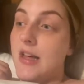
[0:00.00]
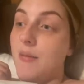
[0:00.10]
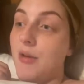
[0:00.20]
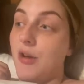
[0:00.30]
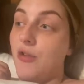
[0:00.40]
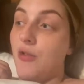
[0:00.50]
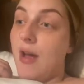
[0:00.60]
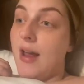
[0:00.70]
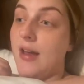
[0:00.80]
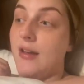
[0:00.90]
going to
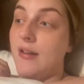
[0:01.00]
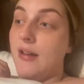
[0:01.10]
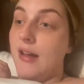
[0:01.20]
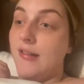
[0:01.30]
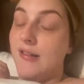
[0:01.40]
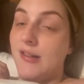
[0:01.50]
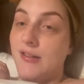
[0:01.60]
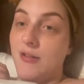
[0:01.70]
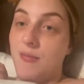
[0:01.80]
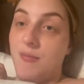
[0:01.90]
try and listen to
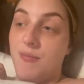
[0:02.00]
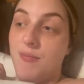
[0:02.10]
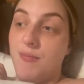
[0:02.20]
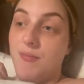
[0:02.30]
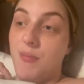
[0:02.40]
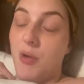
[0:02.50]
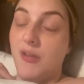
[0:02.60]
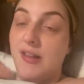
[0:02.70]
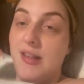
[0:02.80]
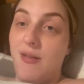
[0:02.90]
some
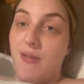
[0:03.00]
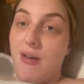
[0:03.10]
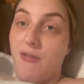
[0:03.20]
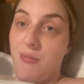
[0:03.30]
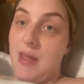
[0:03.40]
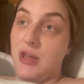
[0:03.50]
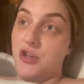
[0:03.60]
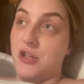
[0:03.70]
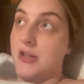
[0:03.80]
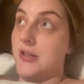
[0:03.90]
positive
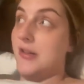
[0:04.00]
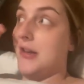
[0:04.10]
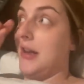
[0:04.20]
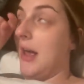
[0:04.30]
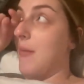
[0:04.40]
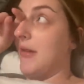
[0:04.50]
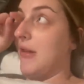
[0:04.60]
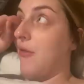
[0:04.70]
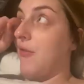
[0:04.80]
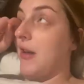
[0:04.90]
affirmations and get
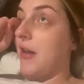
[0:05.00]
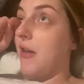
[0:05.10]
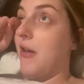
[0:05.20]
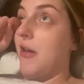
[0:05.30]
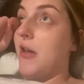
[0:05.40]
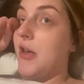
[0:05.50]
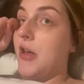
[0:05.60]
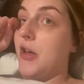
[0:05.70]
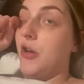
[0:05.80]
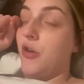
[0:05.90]
myself in a
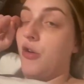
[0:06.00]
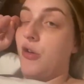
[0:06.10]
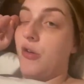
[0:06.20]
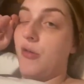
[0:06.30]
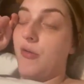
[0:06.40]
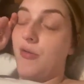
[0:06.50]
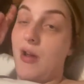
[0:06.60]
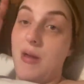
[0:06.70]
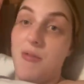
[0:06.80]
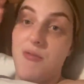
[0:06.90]
good
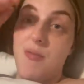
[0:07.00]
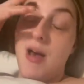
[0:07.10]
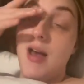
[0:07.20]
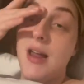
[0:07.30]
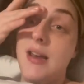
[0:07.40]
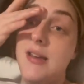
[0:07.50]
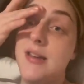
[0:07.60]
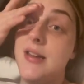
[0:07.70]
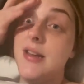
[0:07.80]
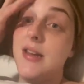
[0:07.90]
frame of mind.
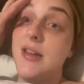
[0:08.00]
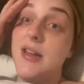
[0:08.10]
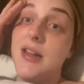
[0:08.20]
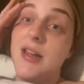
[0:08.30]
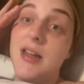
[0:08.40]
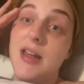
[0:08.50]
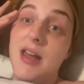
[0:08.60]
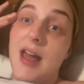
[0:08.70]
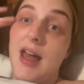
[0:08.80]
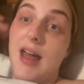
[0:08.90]

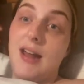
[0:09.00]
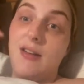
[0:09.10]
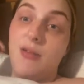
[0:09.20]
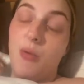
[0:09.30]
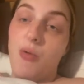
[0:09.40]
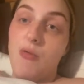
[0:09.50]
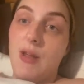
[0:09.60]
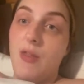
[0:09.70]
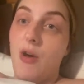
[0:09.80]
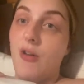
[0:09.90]
And we'll
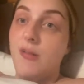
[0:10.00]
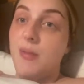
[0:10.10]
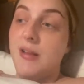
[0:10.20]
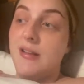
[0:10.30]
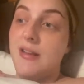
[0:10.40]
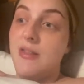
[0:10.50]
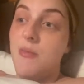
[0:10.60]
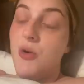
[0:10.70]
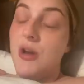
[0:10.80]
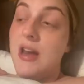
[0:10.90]
ring the hospital in the
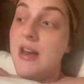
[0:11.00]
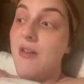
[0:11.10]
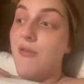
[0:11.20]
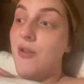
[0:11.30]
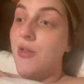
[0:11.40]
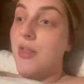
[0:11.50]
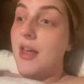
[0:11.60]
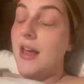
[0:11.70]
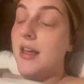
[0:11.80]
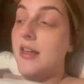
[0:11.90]
morning if
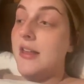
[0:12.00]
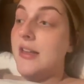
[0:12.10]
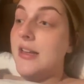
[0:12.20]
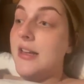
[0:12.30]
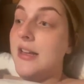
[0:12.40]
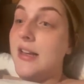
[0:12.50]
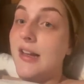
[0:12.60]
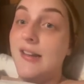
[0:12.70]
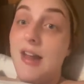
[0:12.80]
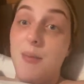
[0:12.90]
nothing
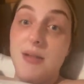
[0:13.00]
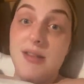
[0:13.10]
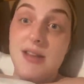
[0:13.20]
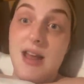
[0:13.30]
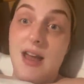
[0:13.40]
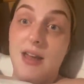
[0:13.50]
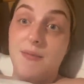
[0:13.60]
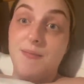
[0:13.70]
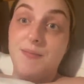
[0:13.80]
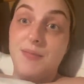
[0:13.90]
has happened
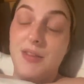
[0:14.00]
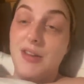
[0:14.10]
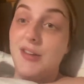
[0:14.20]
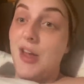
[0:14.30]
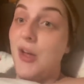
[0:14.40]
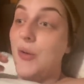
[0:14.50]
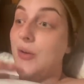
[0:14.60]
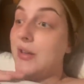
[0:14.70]
tonight. So